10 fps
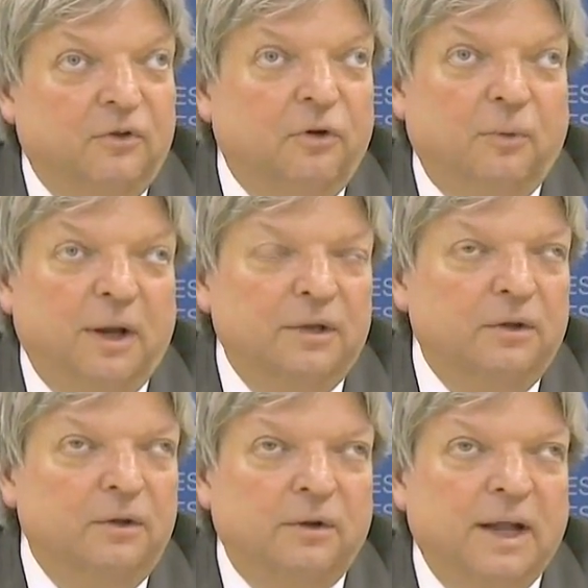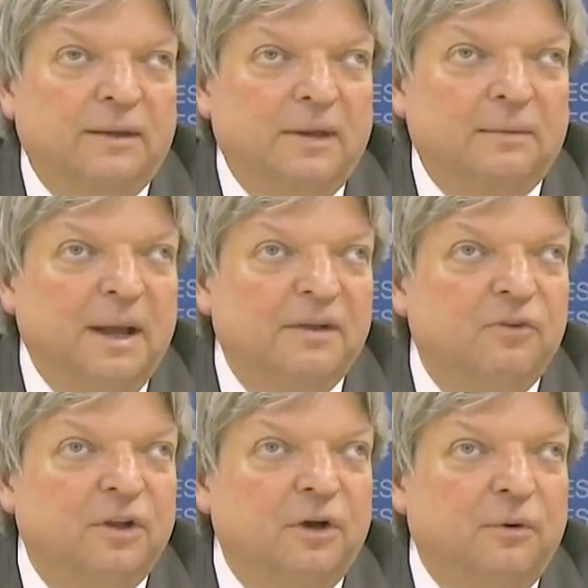So when you look at
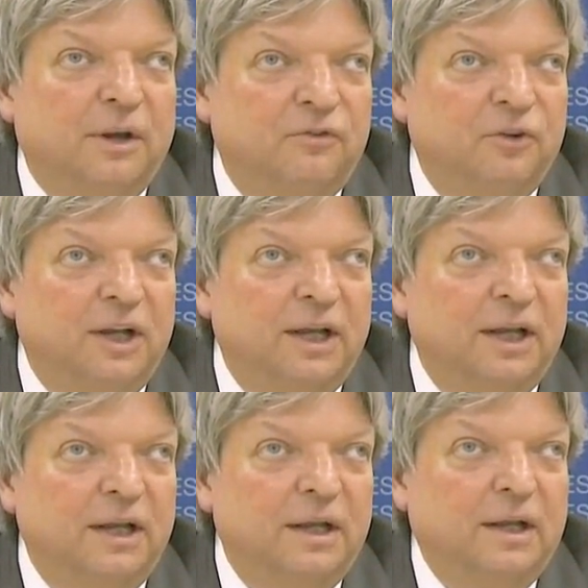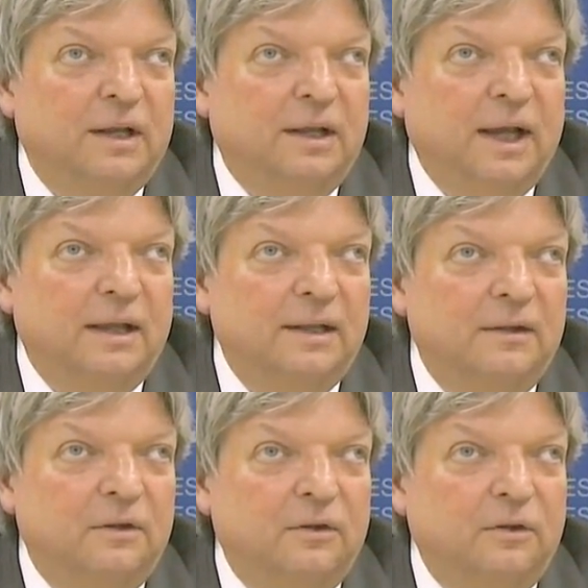Mexico and Chile,
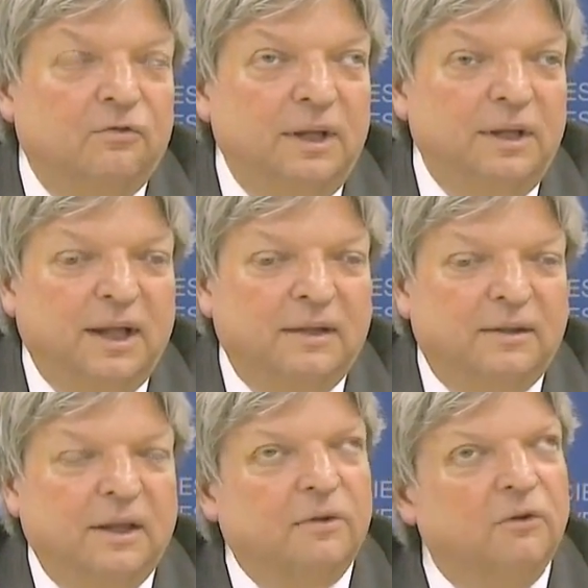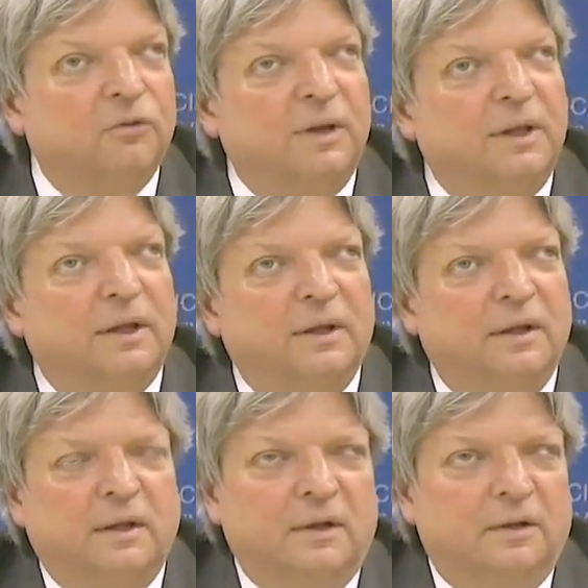then you see that also in
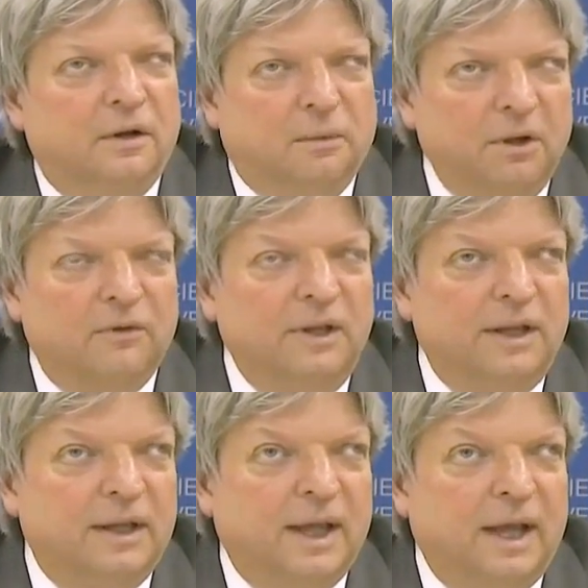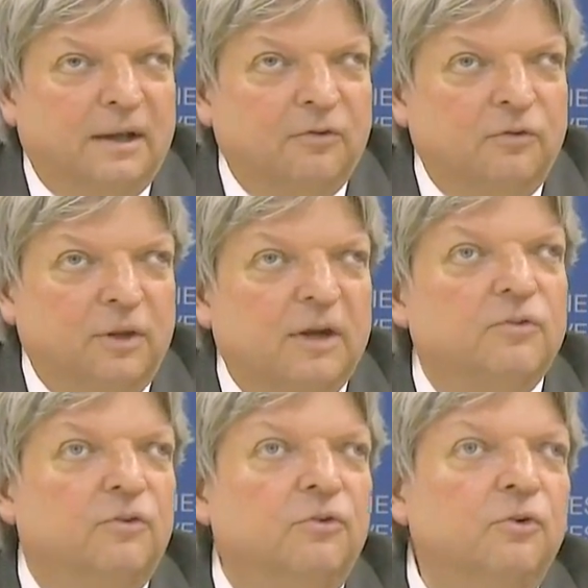the quality indicators,
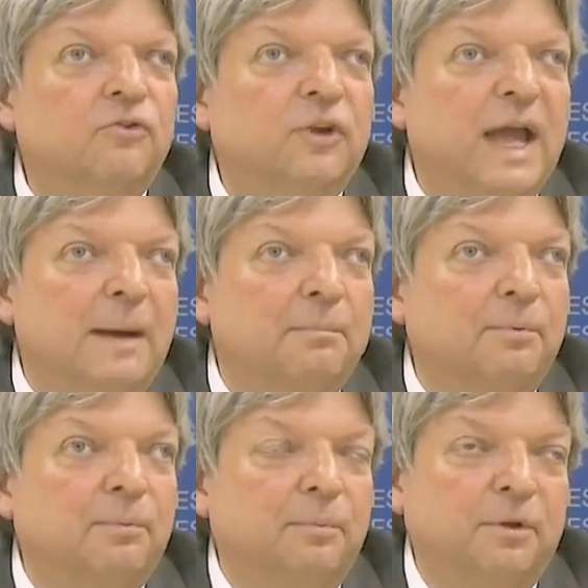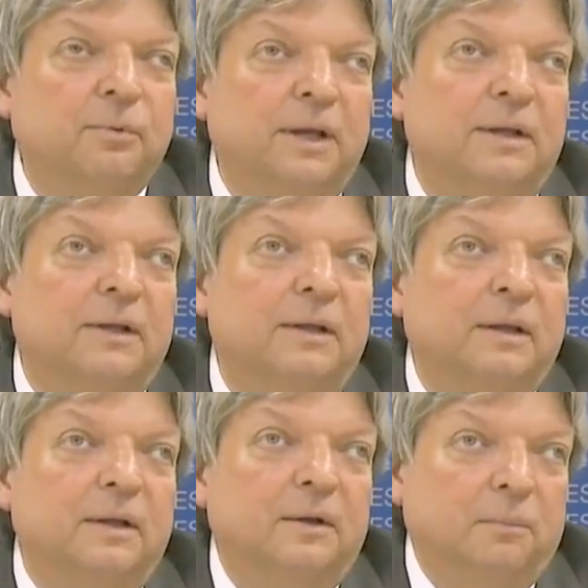there's a huge gap
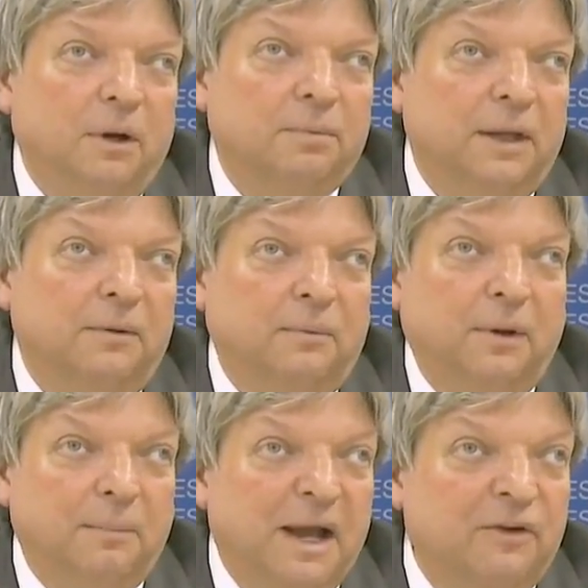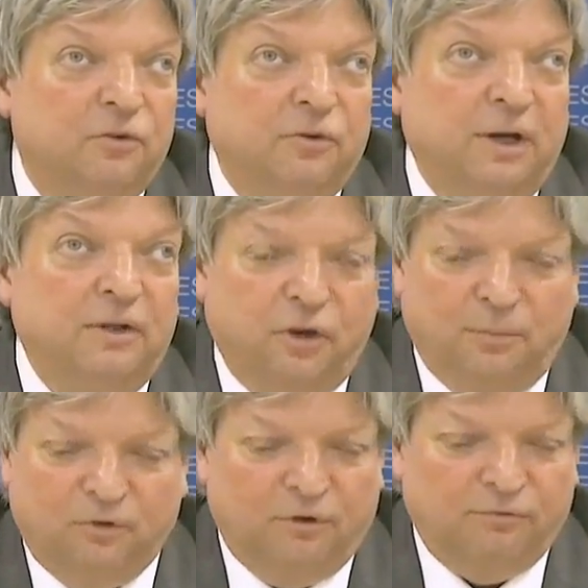between what we measure in
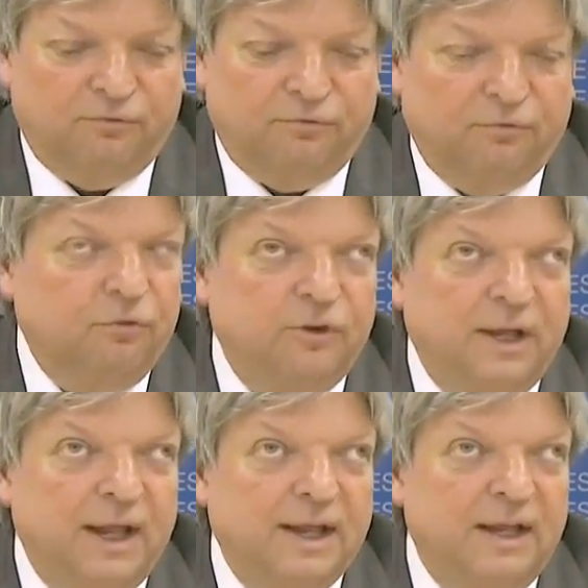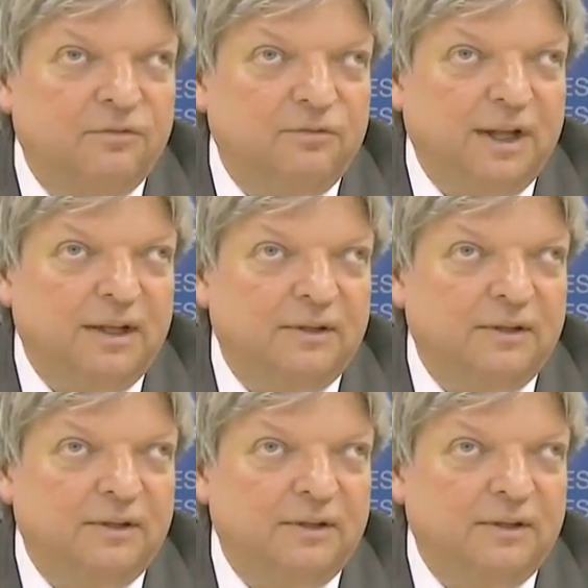terms of 30-day case